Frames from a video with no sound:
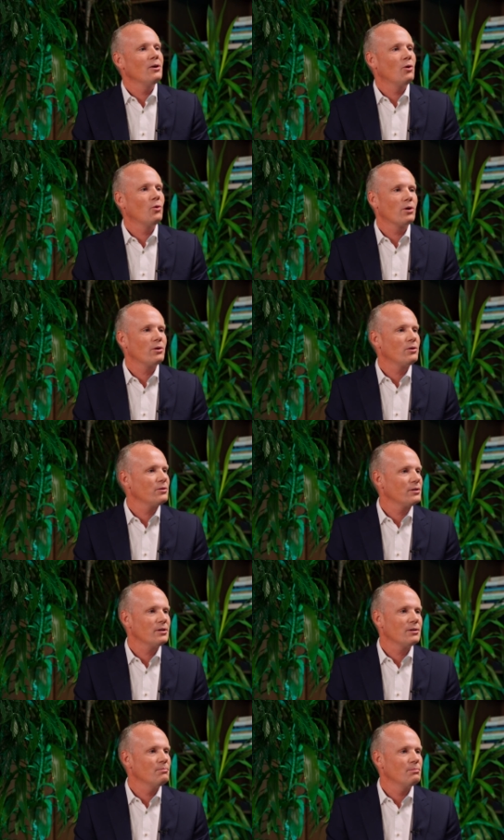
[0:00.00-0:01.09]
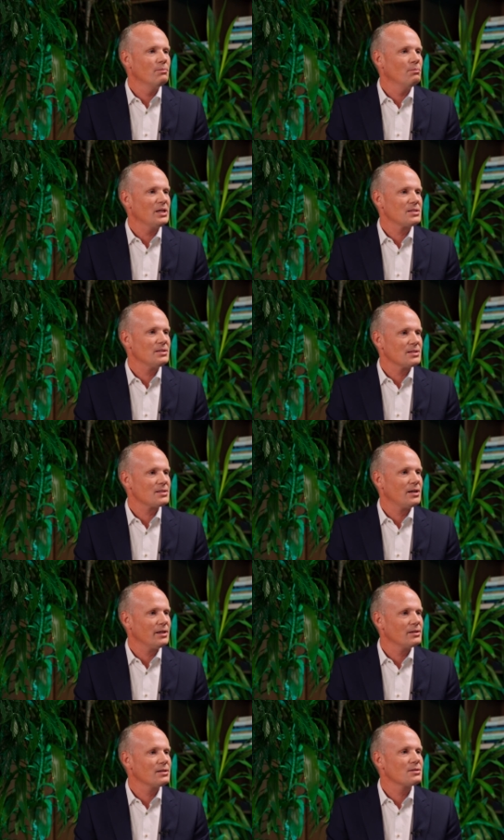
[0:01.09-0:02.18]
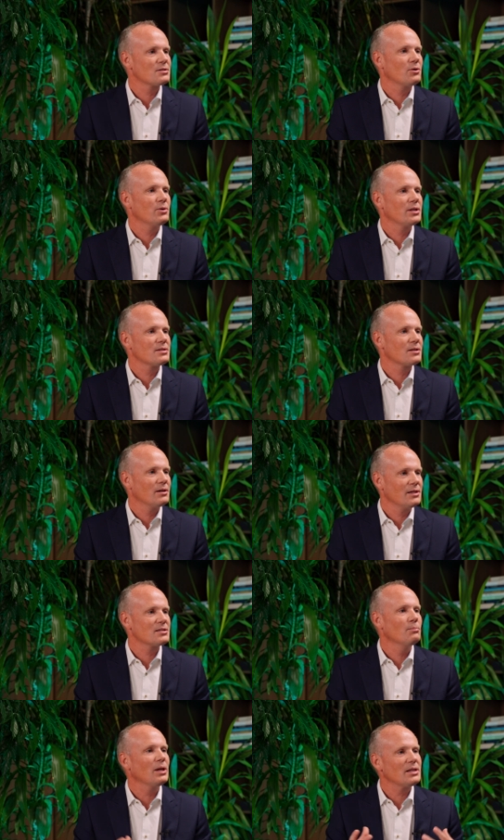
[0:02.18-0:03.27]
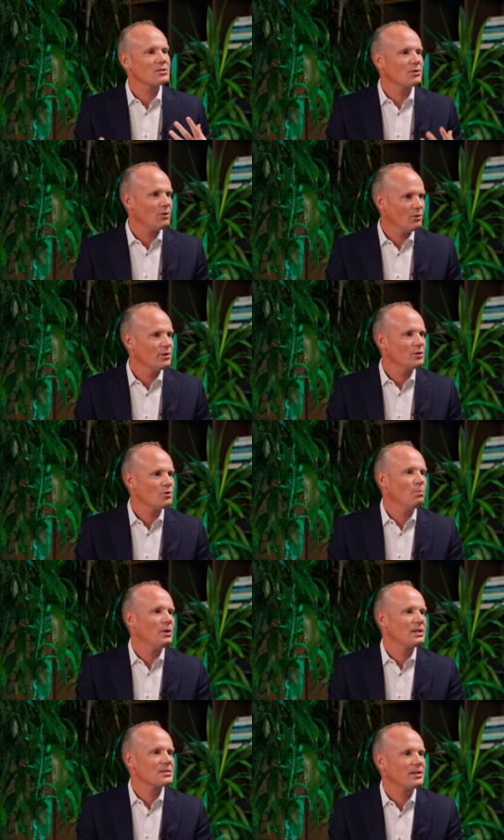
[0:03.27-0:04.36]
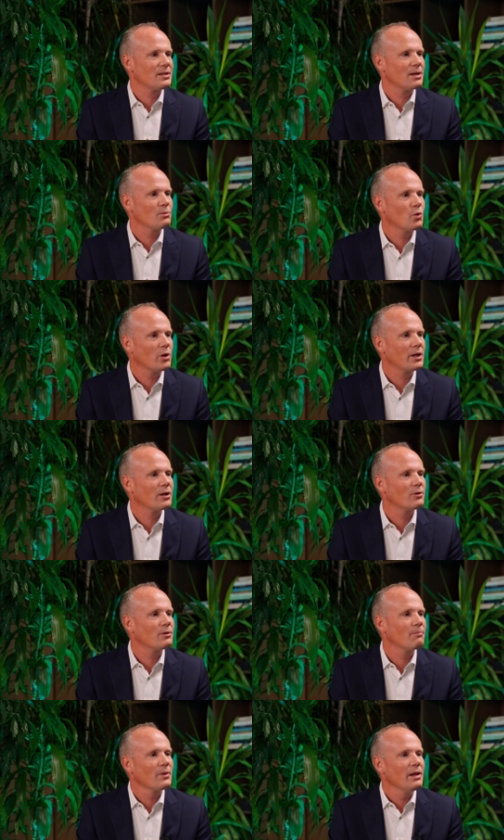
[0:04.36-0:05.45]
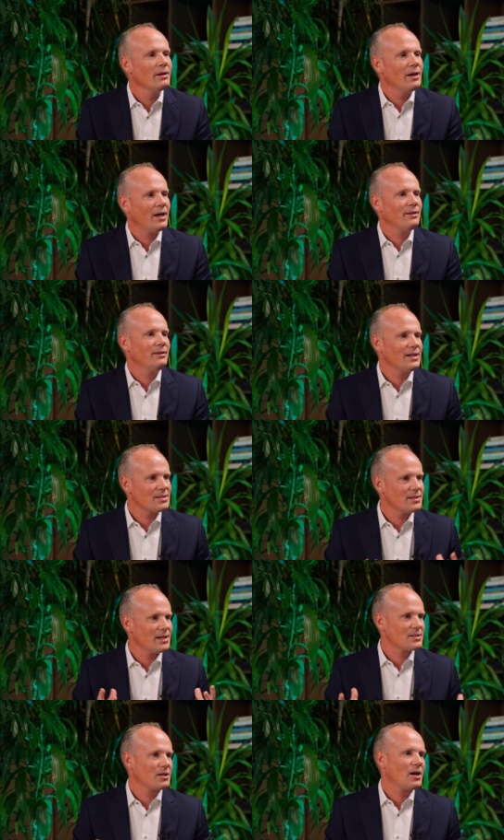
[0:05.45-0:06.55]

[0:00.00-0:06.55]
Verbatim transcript: or on the business side. So it's a, it's a mix of topics that I'm working on. And Neste as a